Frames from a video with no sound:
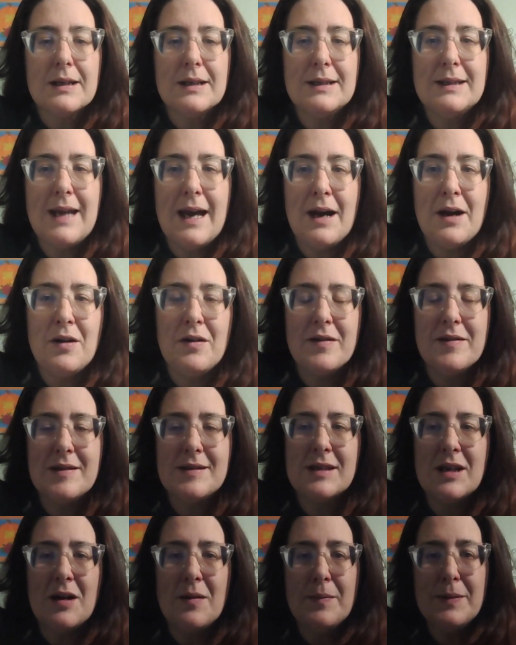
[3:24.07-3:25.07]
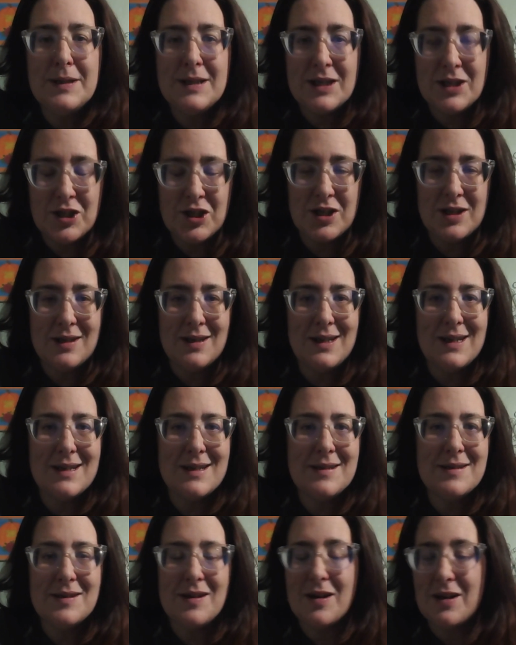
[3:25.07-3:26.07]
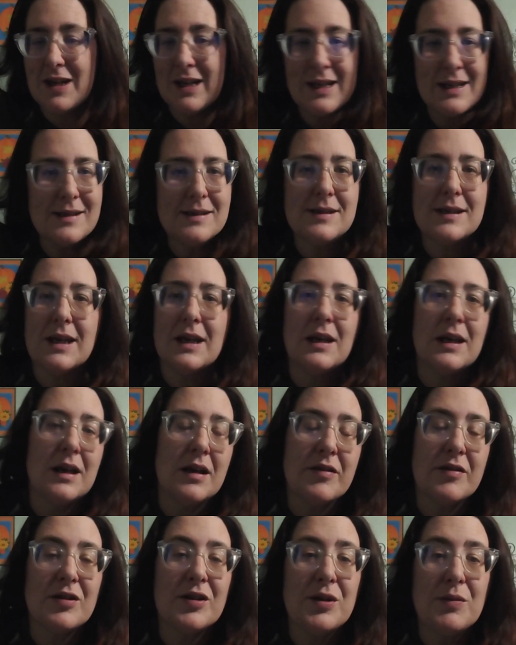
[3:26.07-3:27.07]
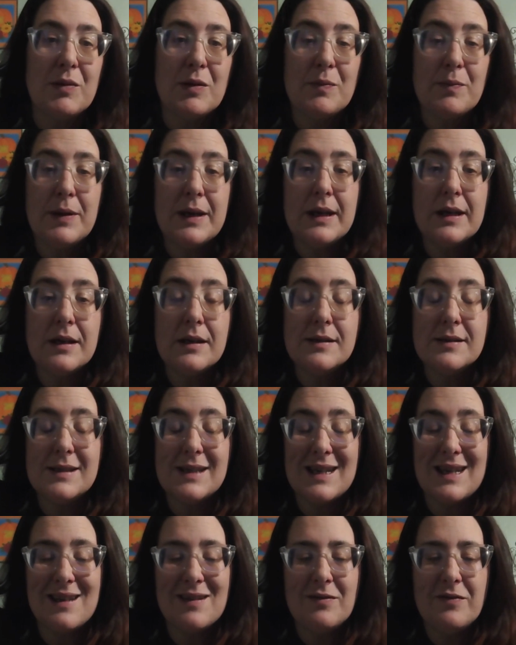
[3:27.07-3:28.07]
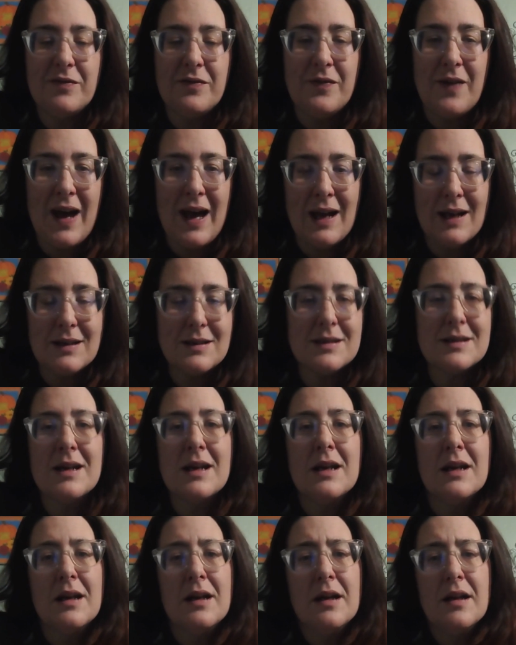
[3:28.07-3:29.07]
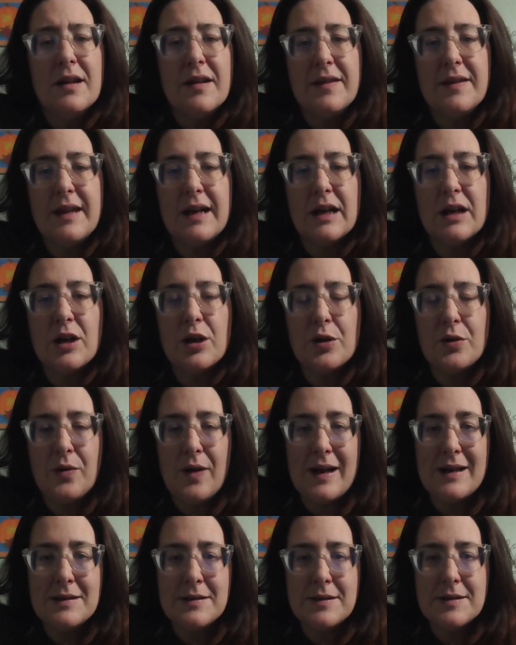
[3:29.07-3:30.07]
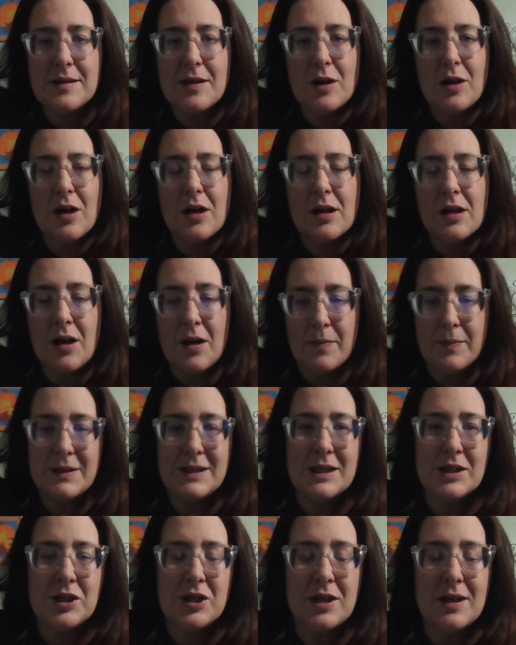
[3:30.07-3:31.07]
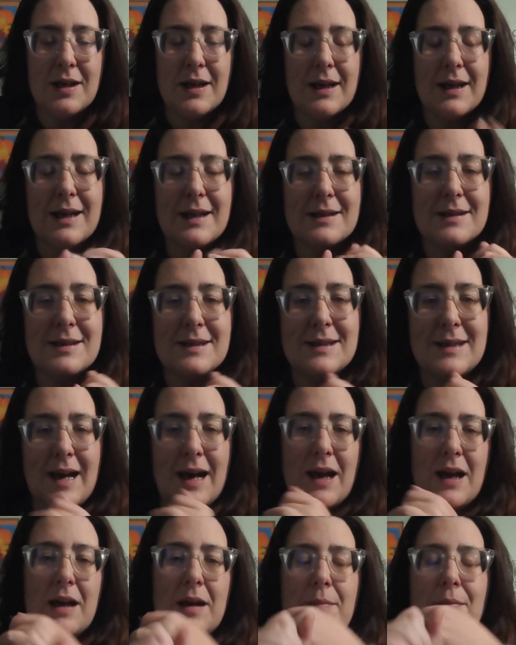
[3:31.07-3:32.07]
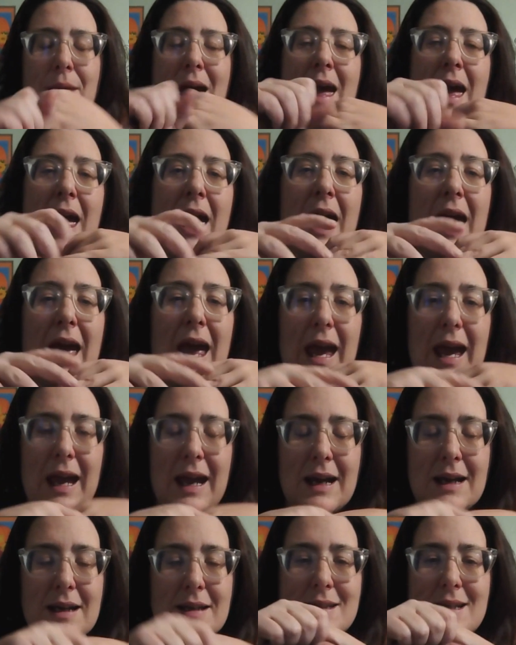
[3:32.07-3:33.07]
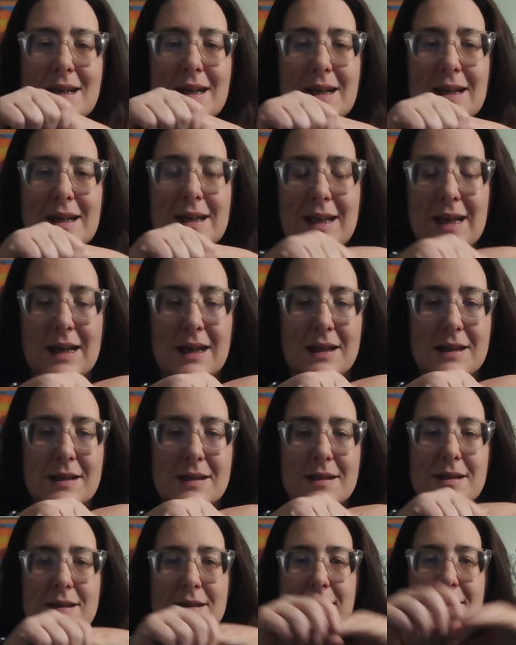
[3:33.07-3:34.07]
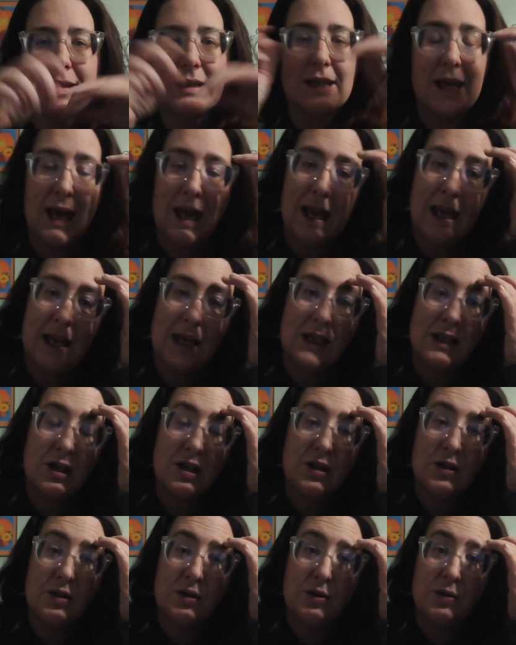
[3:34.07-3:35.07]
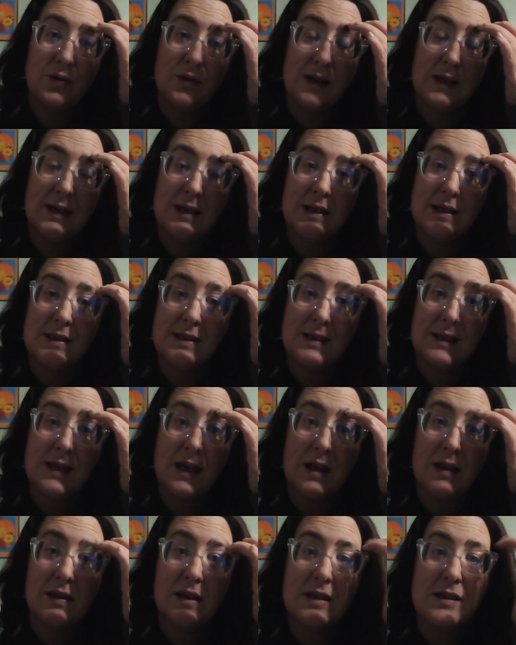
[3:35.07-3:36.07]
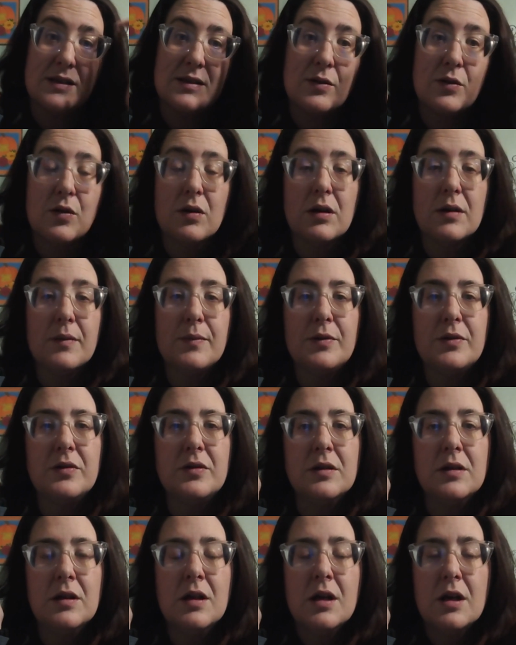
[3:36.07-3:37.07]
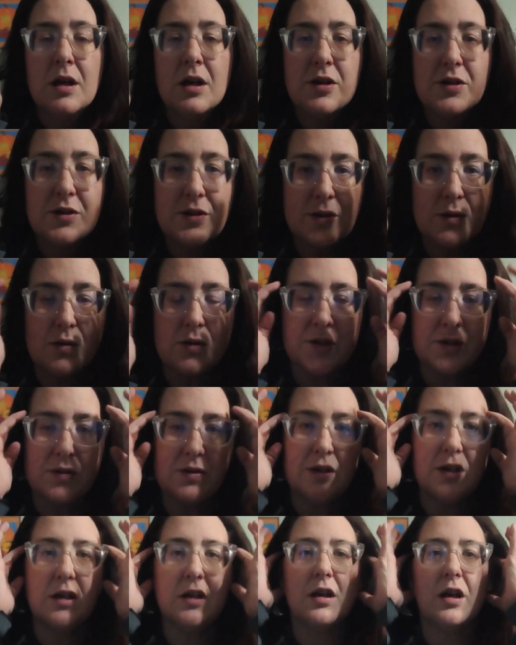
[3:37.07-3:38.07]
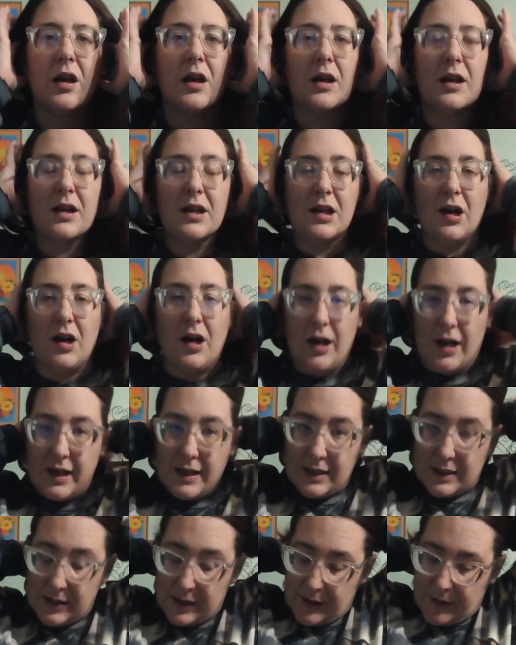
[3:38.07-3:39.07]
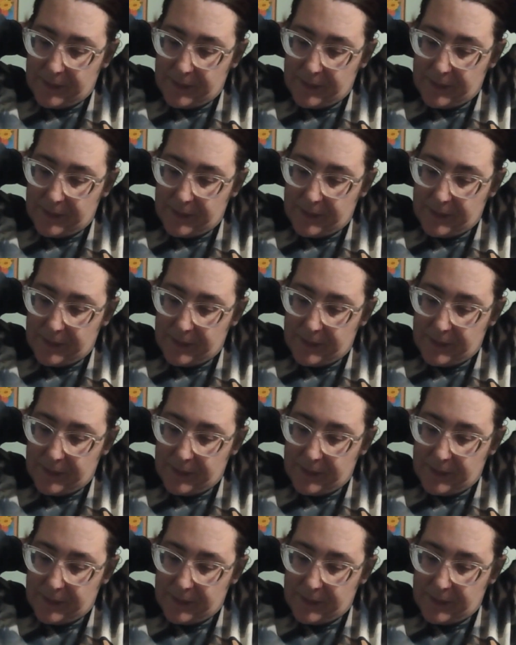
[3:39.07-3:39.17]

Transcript: Now, this competition is not against any other human beings. In fact, their quests are a competition against time and against Kane, who is this horrible sorcerer god.